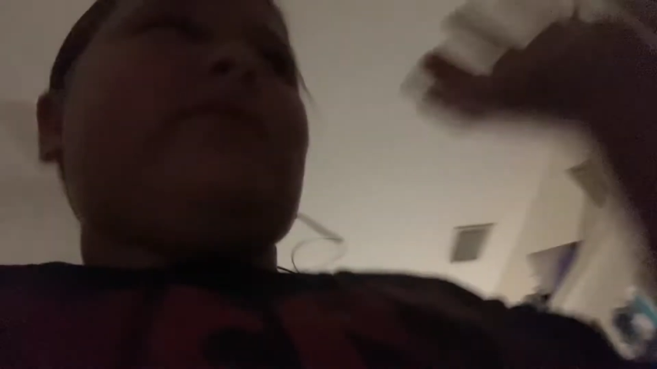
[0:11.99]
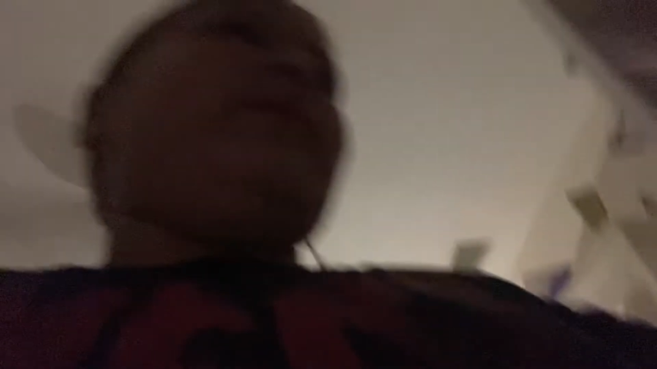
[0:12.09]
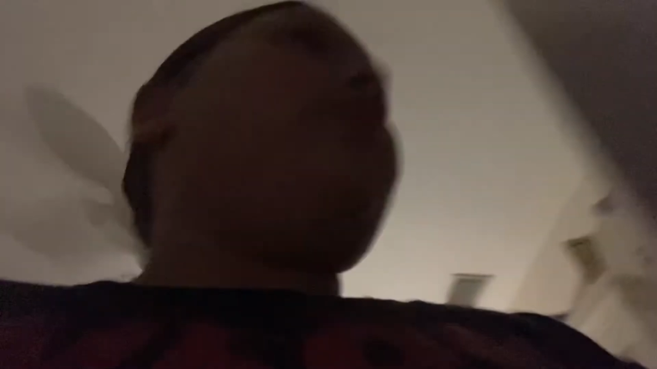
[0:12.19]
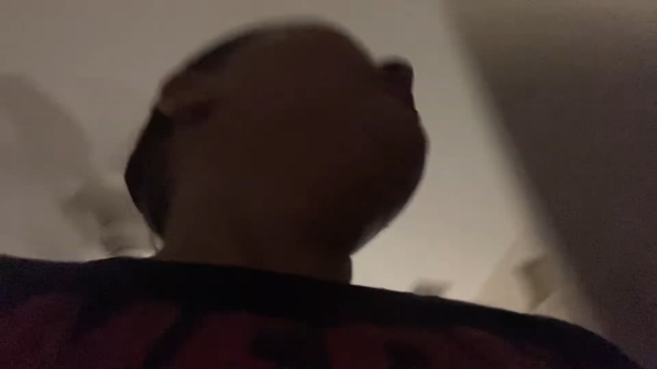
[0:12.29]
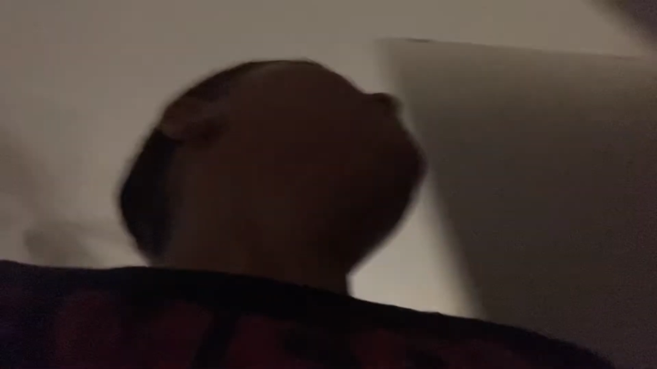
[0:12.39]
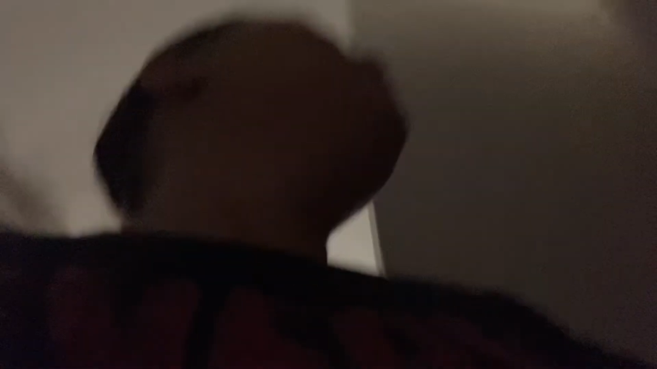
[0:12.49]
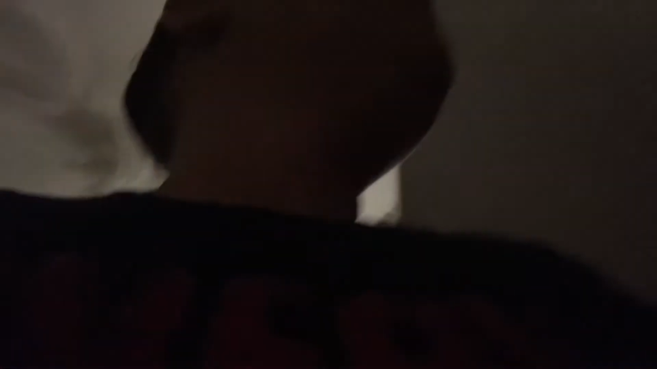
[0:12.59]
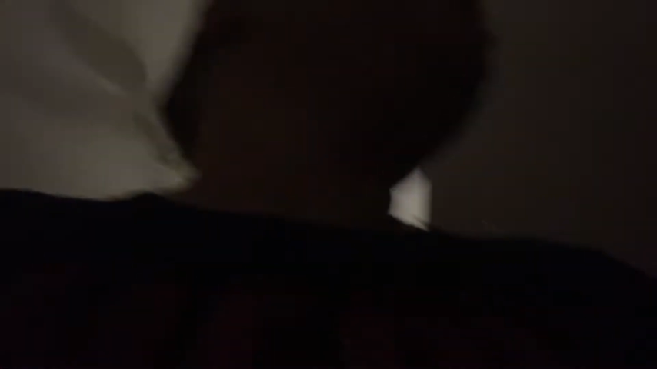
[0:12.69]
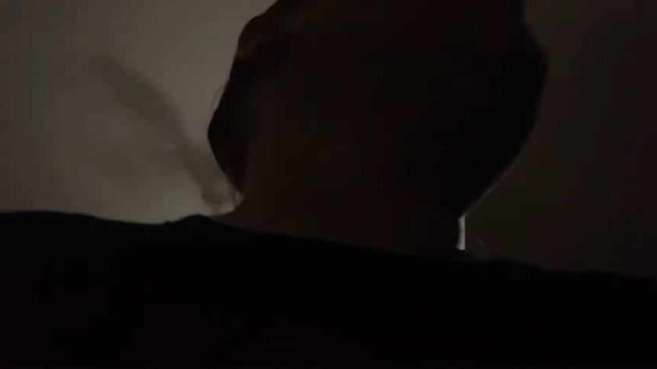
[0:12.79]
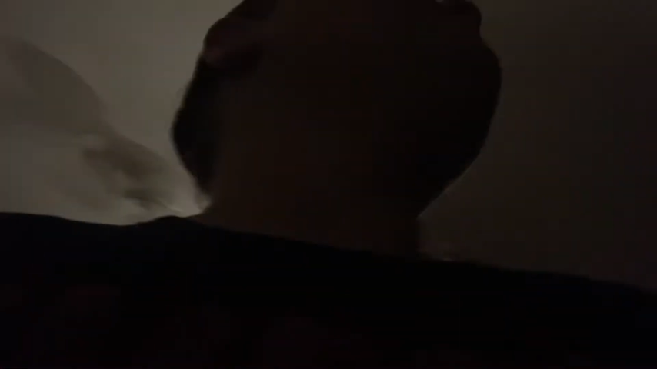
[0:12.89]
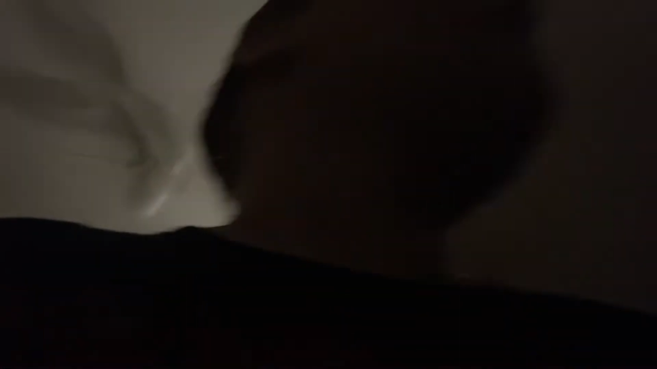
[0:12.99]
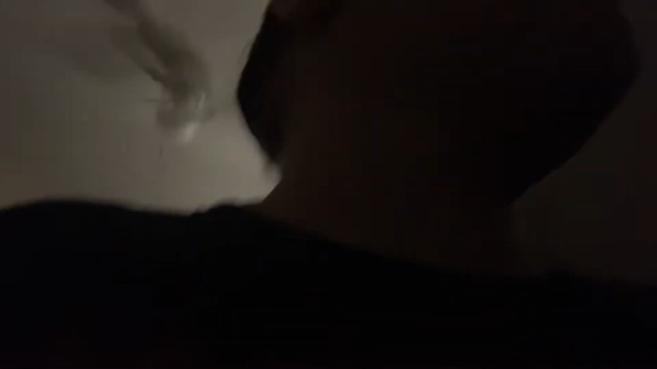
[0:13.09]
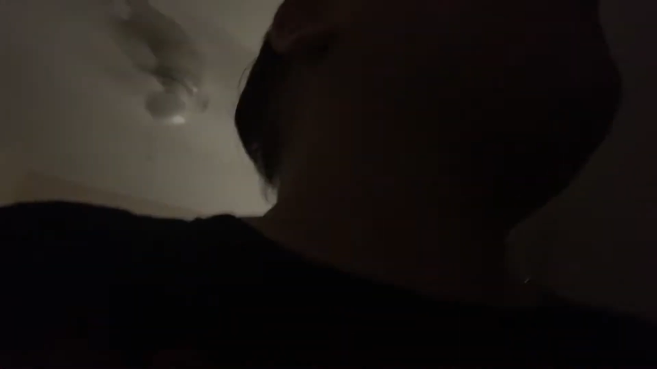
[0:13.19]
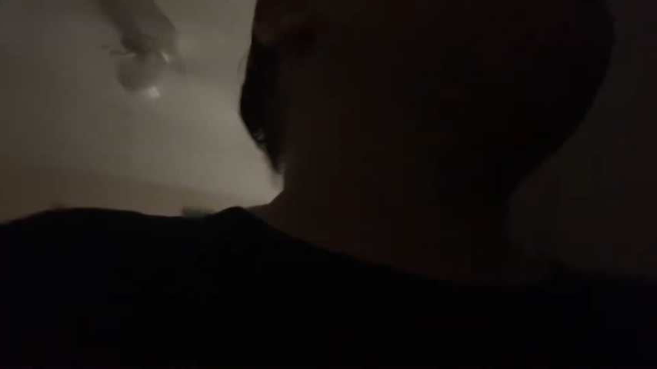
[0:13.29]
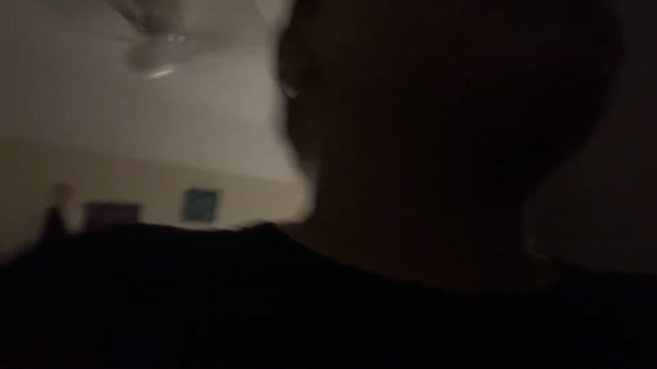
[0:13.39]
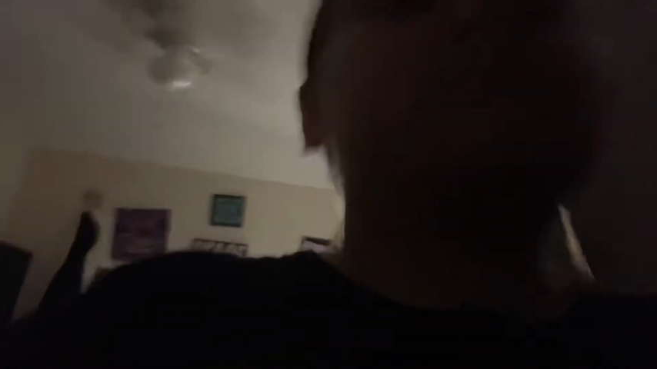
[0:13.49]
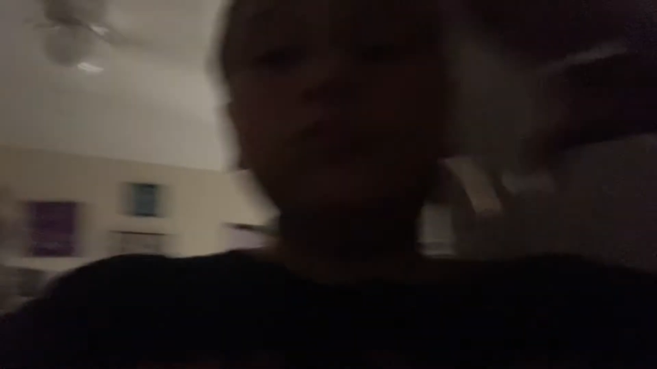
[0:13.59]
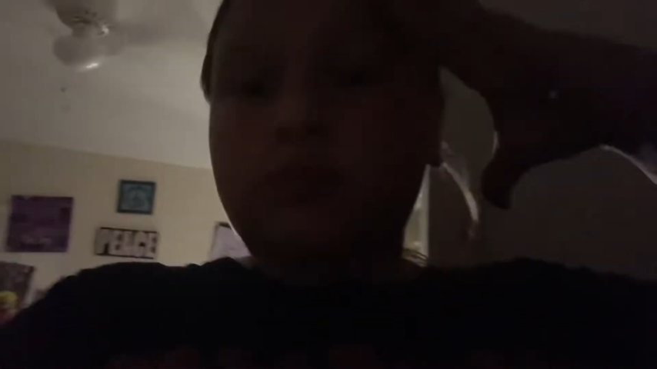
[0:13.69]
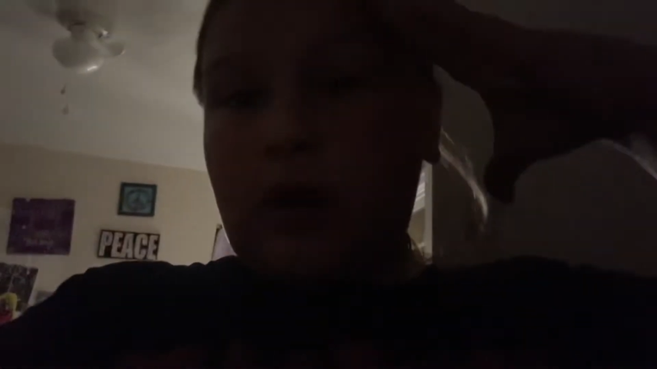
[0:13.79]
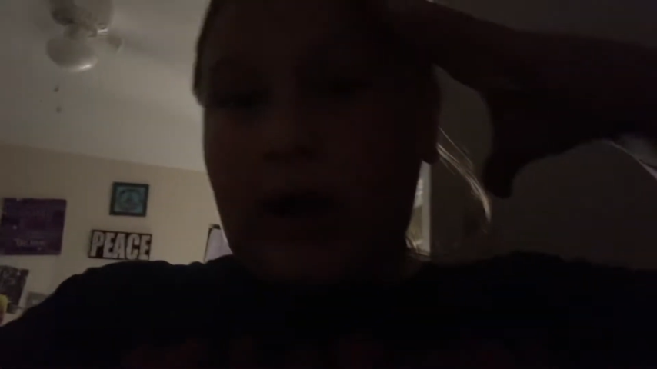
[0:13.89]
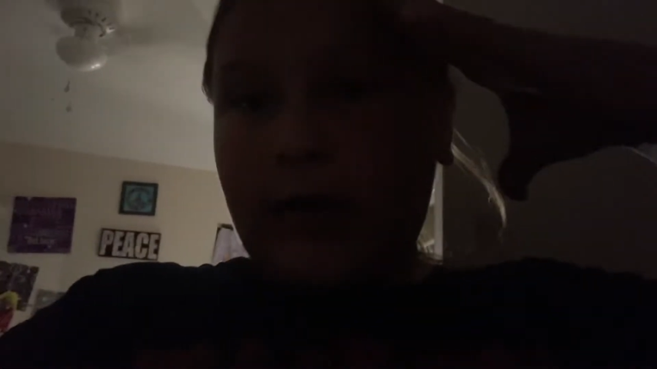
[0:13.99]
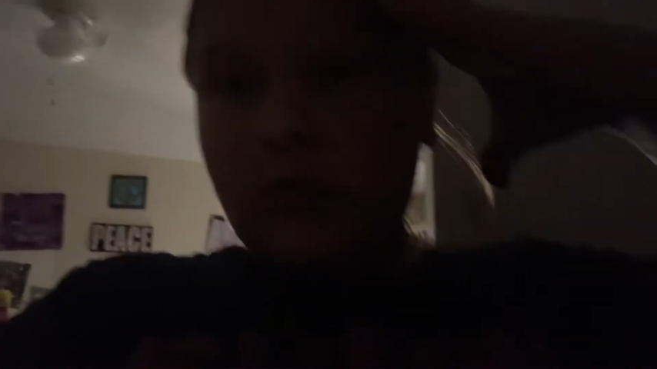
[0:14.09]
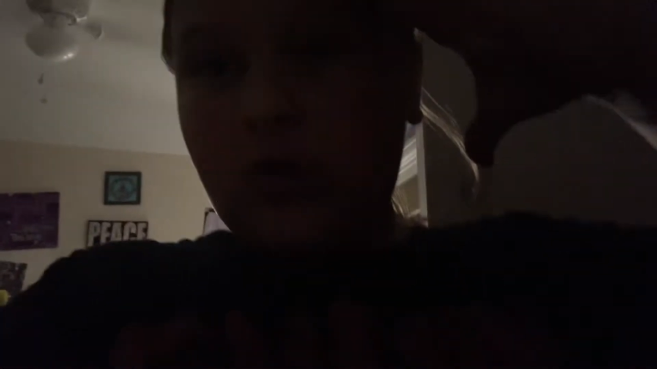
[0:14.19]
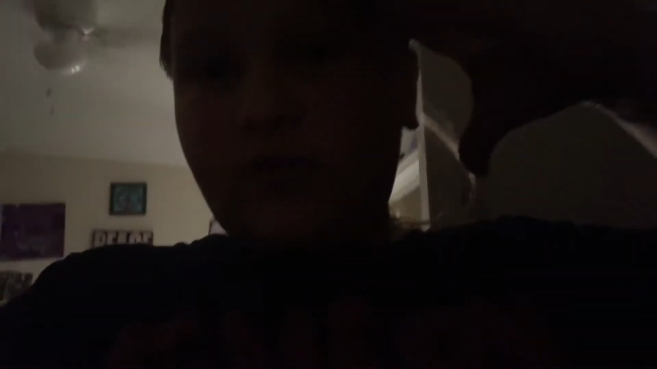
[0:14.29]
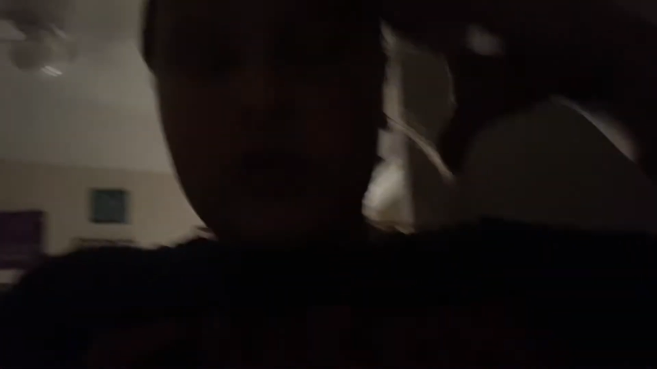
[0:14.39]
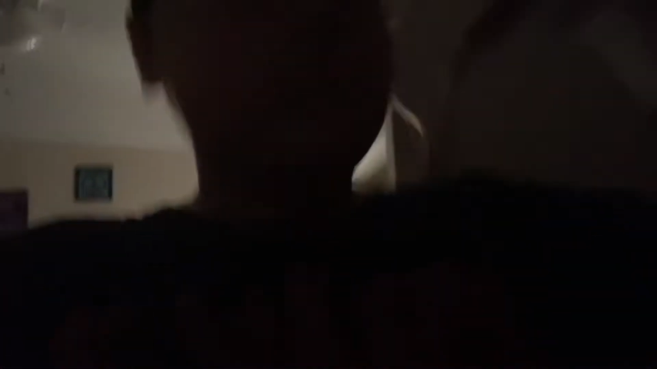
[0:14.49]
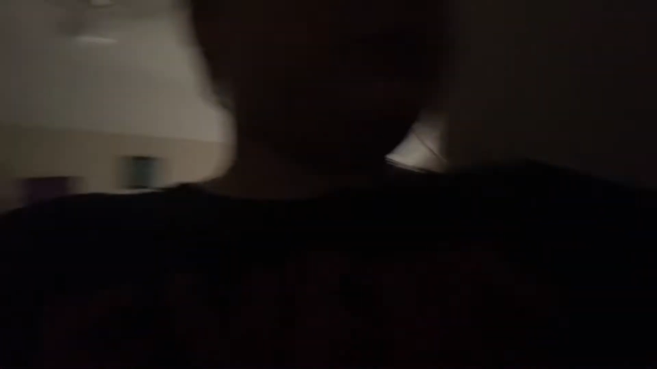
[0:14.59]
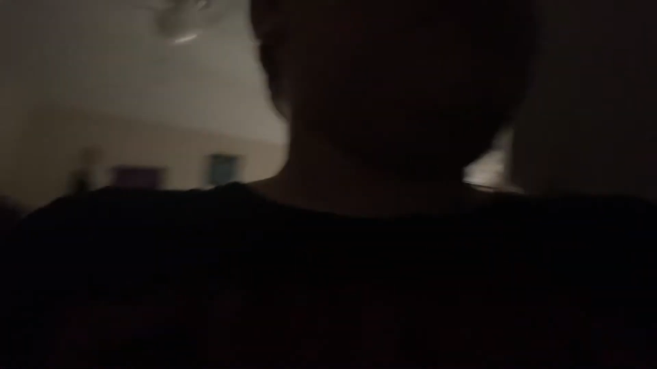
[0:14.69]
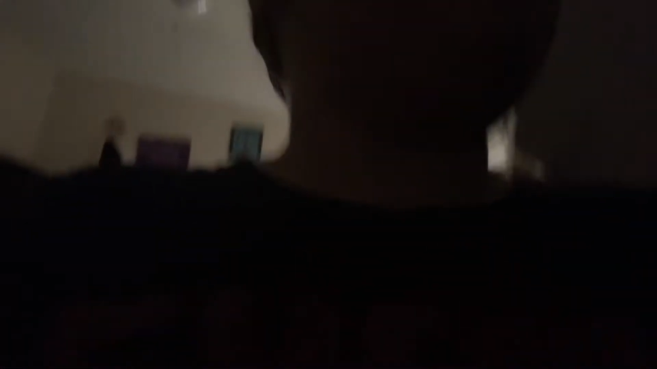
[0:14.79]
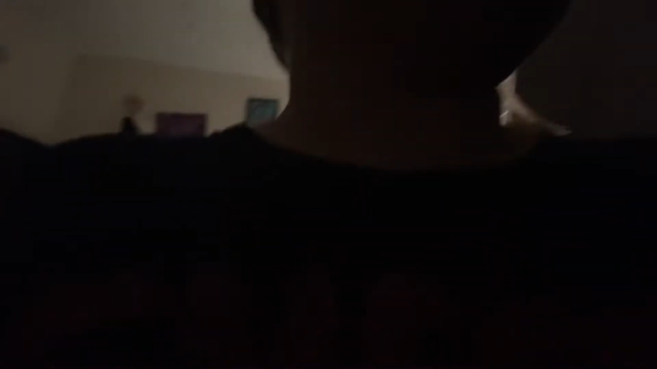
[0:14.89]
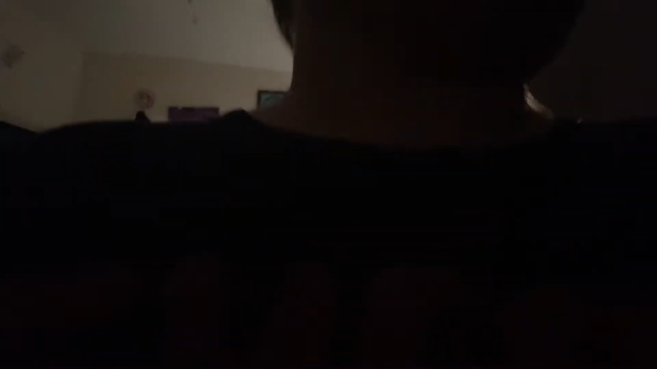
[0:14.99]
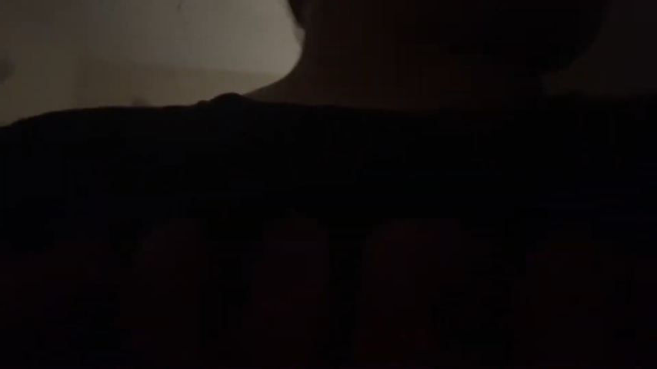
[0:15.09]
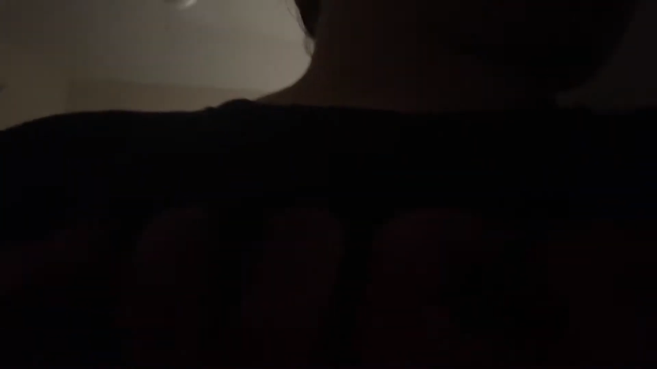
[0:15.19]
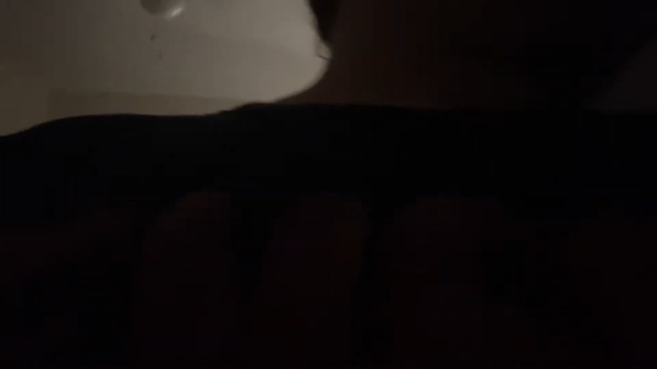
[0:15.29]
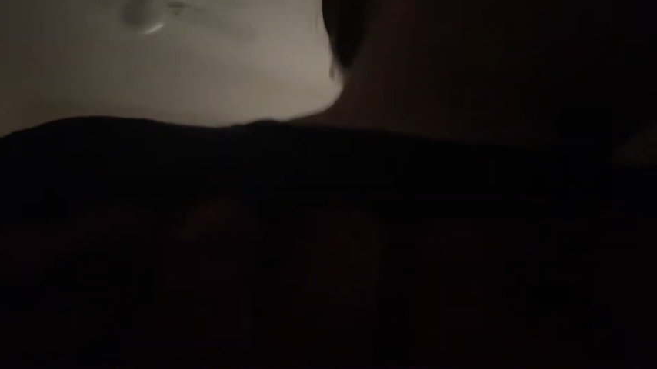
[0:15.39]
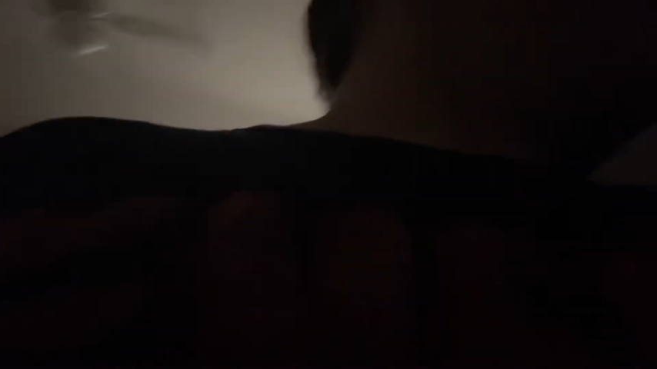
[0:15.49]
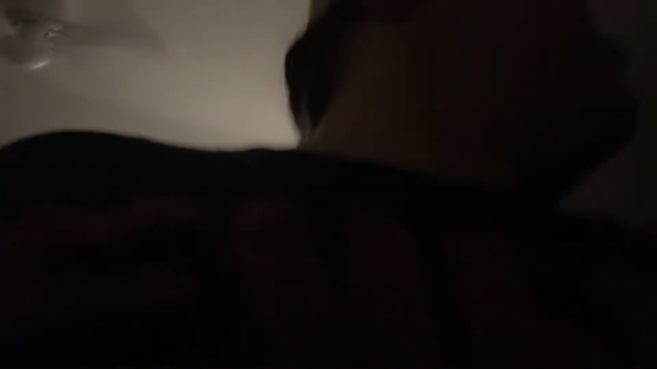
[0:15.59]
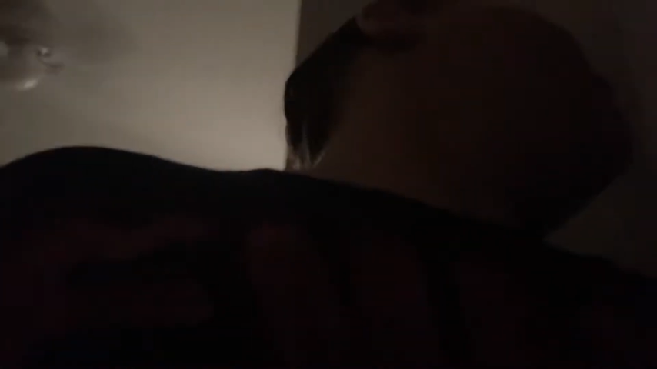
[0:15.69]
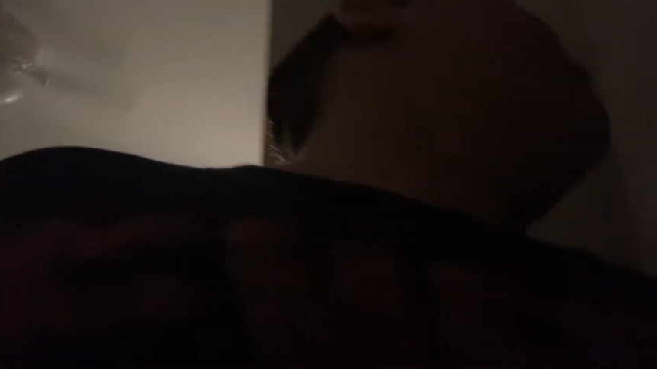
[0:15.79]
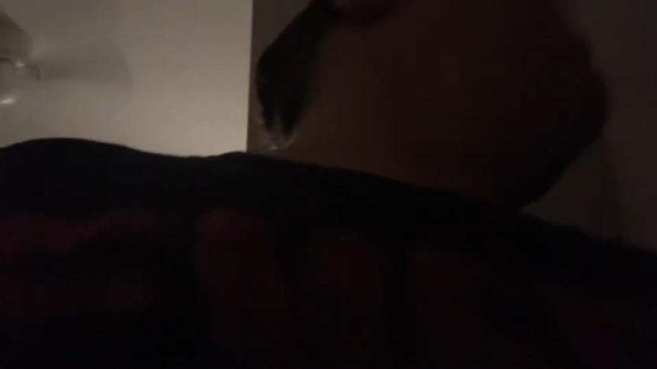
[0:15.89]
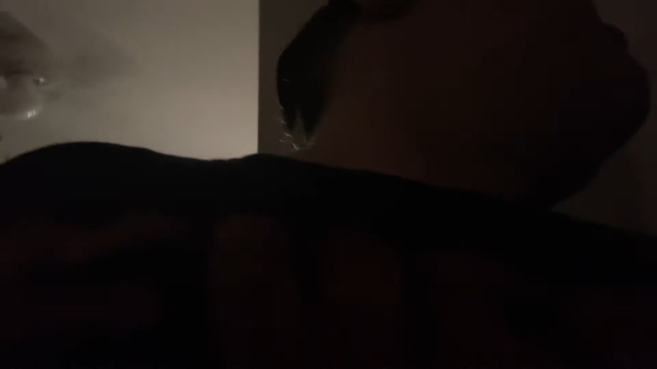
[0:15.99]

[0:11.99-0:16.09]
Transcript: No face is visible, so there are no lips to read.